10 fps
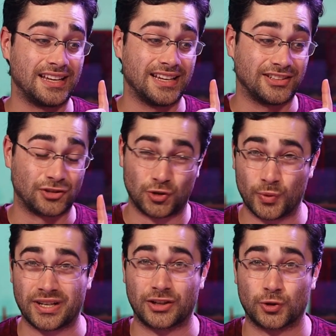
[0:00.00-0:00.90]
it's
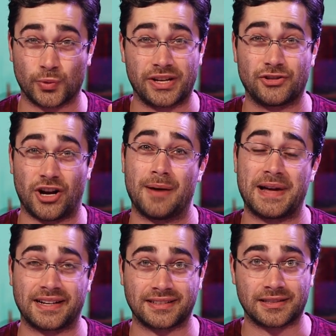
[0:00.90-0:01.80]
doing a great job
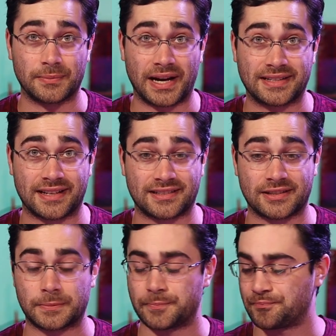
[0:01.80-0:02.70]
at it in my
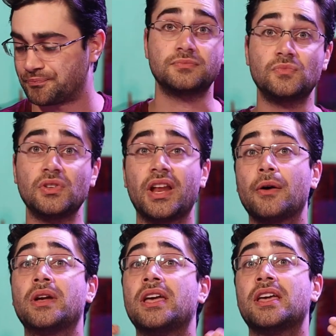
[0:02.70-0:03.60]
testing.
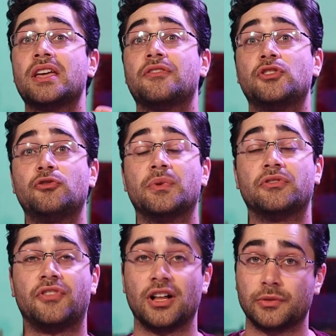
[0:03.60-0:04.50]
Now, if you've been
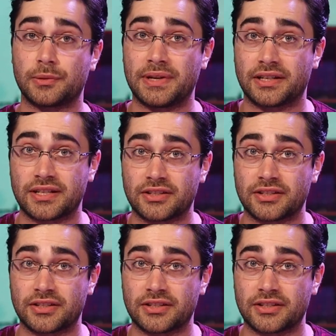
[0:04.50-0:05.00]
following me on